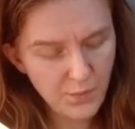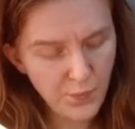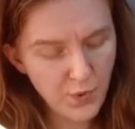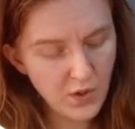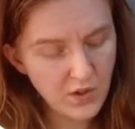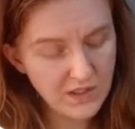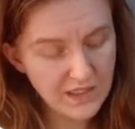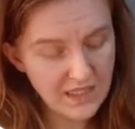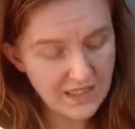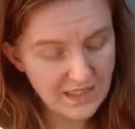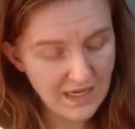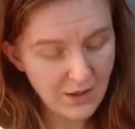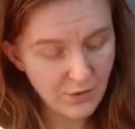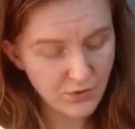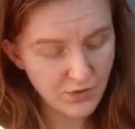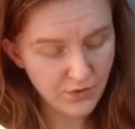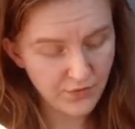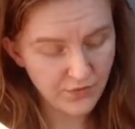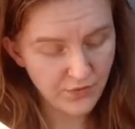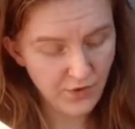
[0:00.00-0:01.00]
put it
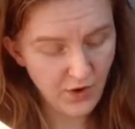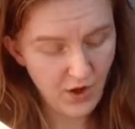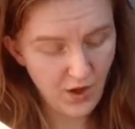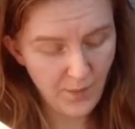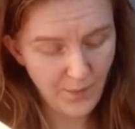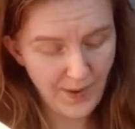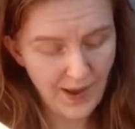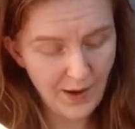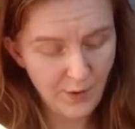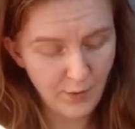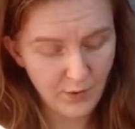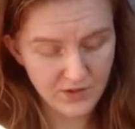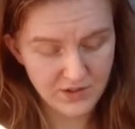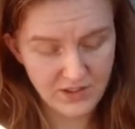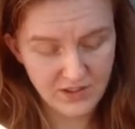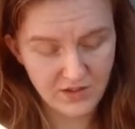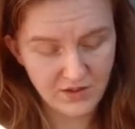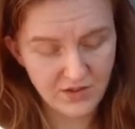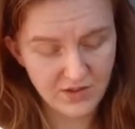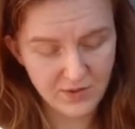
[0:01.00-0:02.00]
out of her power
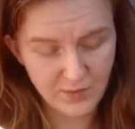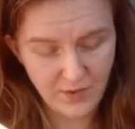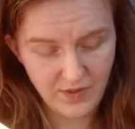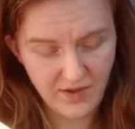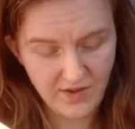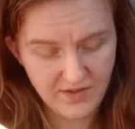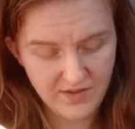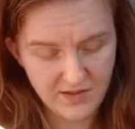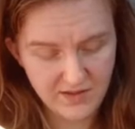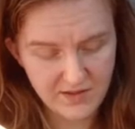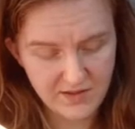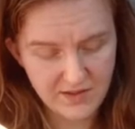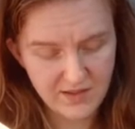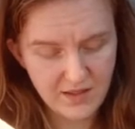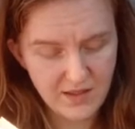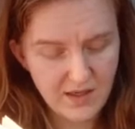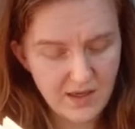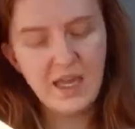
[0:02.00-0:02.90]
to dance with others.